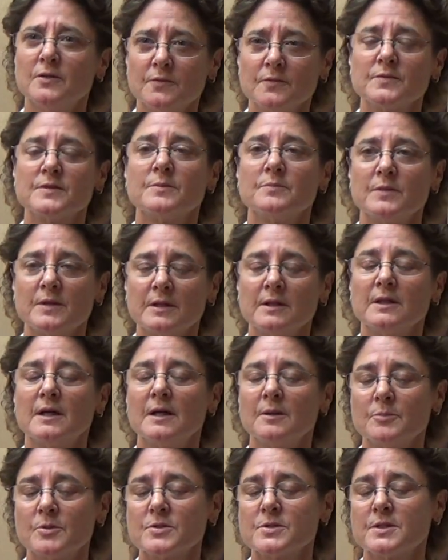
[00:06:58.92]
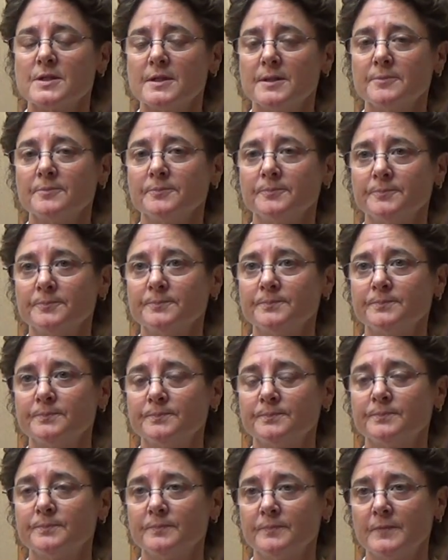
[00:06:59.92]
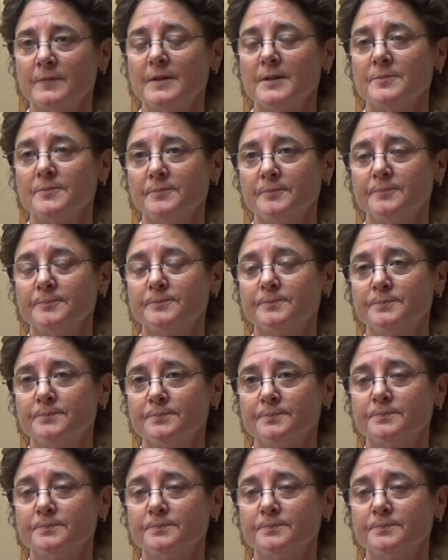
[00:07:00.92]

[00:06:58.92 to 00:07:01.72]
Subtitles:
10 to 12% in the United States are accredited hospitals.